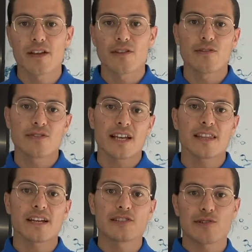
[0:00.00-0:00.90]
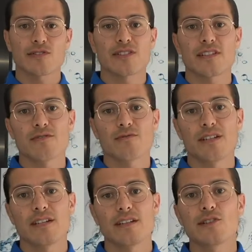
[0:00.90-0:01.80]
Those are the antioxidants
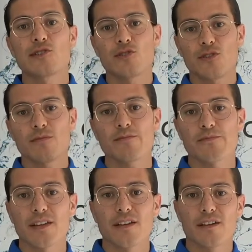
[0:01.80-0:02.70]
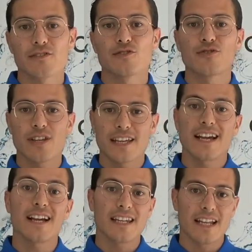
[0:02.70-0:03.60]
we consume to stay
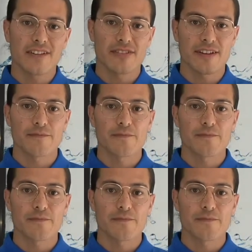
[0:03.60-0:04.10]
young and healthy.